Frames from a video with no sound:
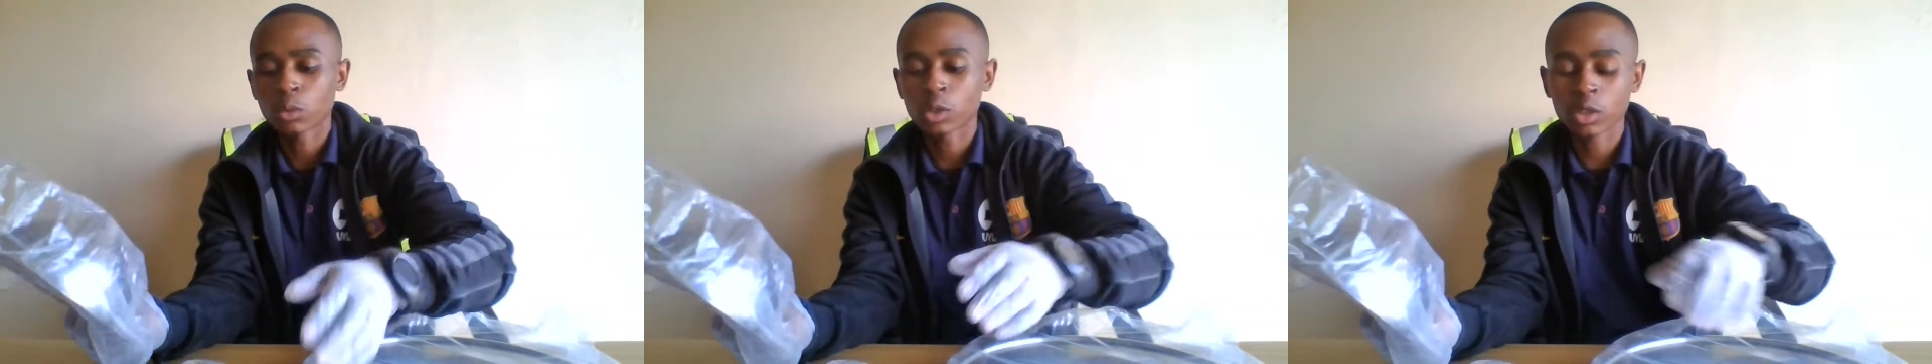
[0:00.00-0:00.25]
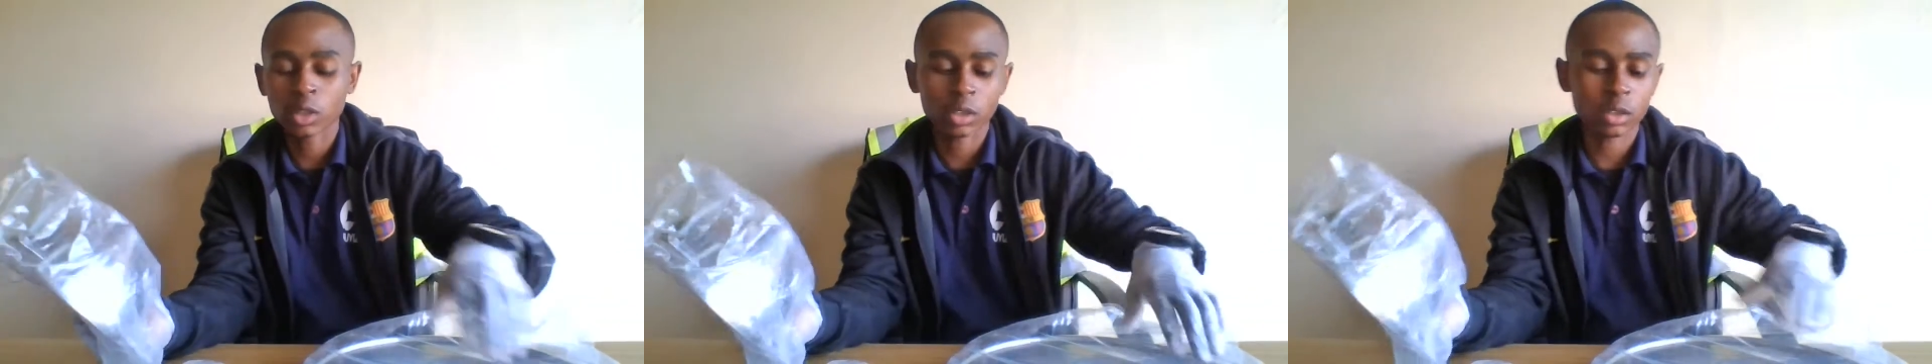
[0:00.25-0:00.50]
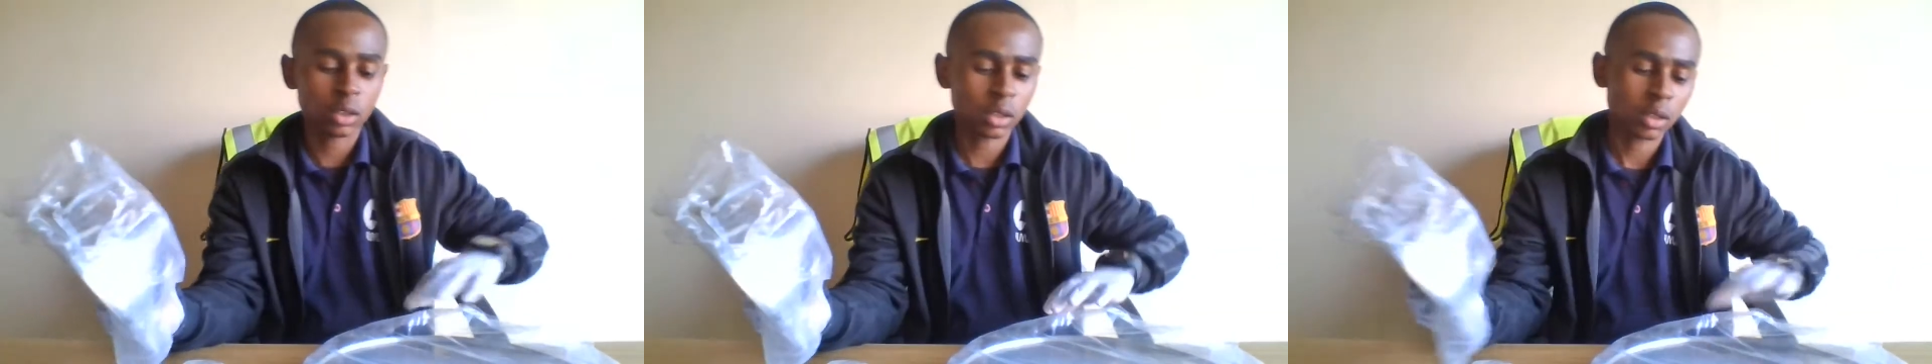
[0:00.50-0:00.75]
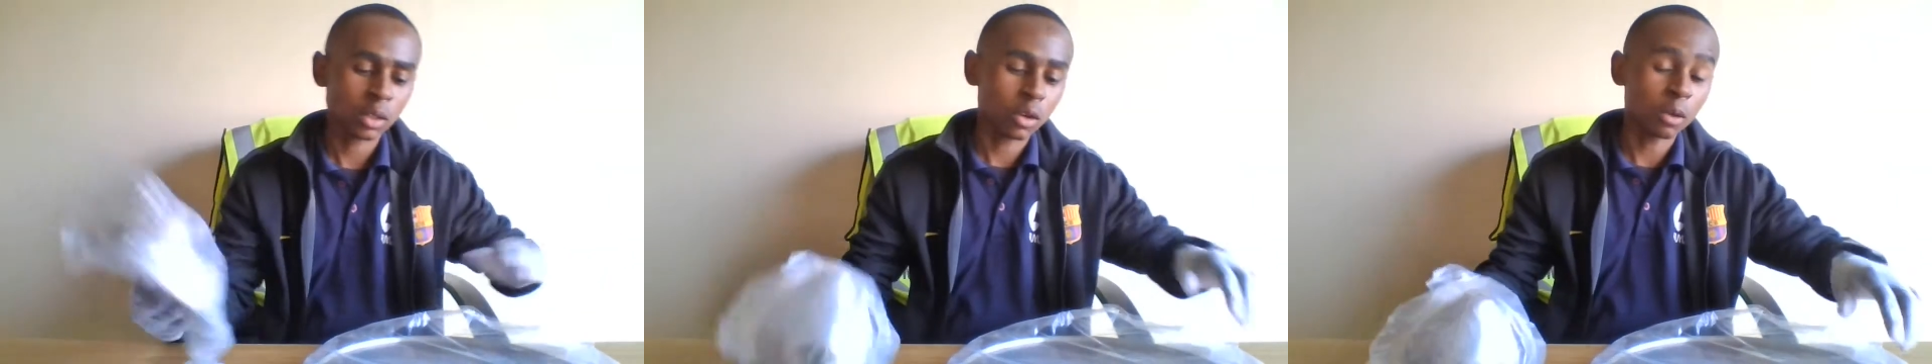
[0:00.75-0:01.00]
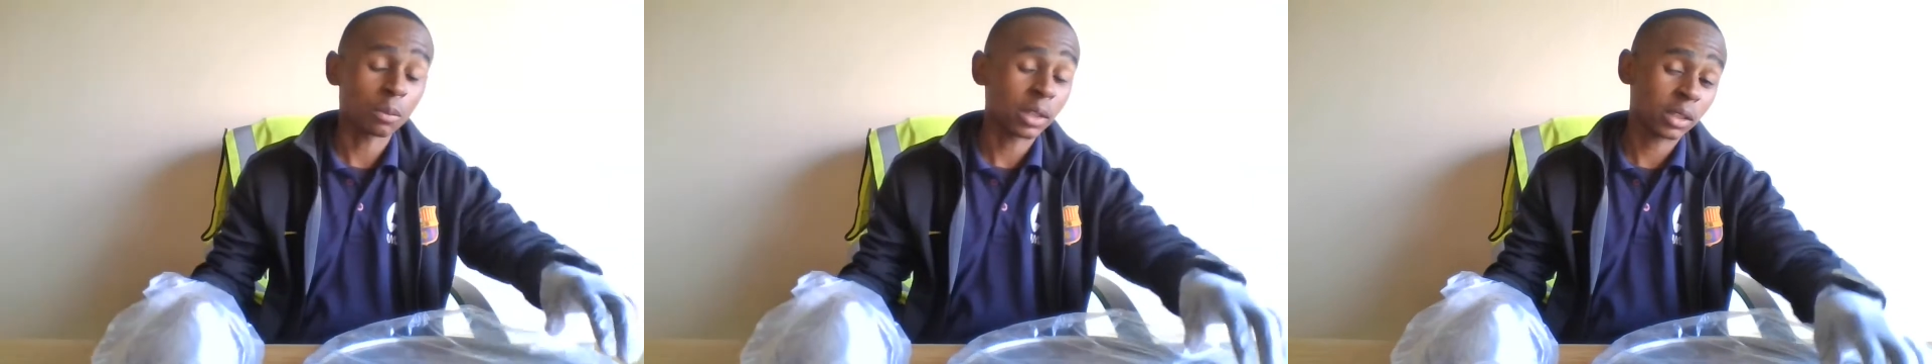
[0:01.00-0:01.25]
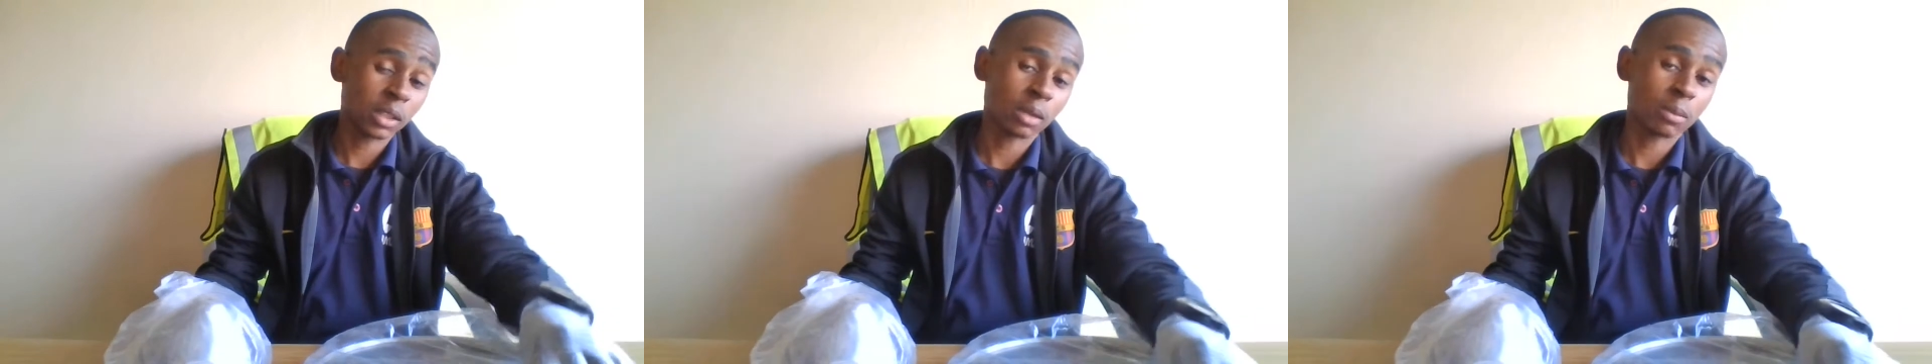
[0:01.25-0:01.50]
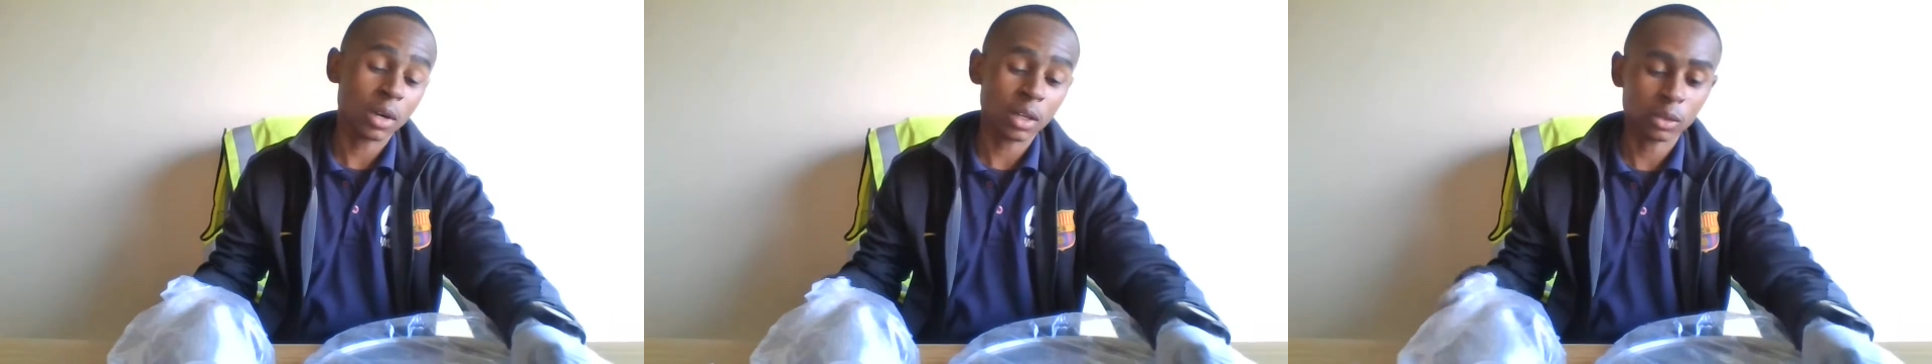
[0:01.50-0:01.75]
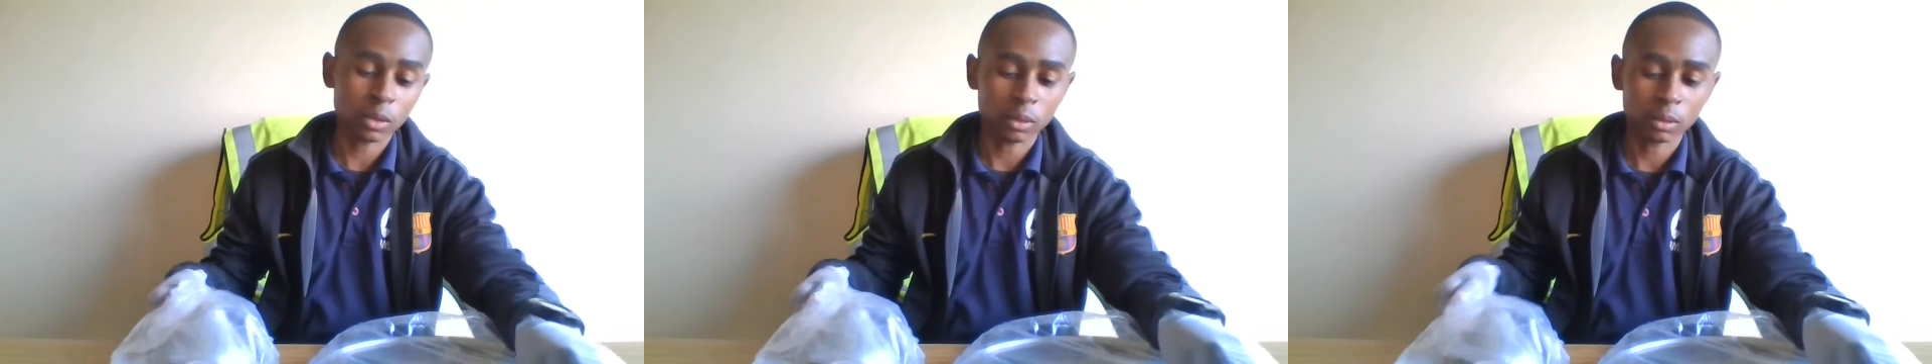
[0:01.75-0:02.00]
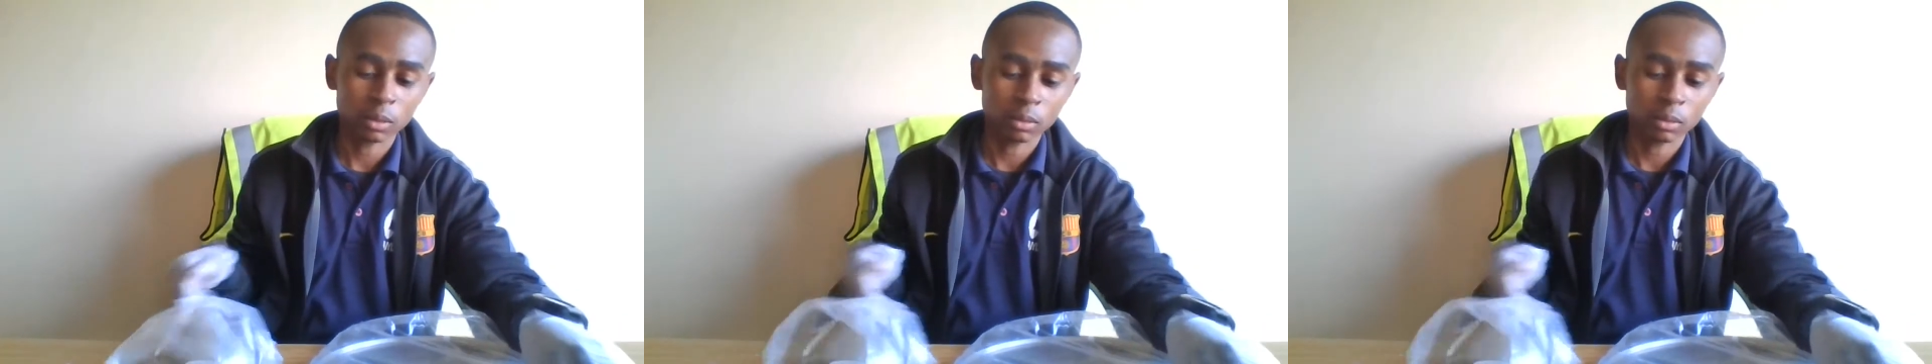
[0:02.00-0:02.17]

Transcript: which is completing a puzzle.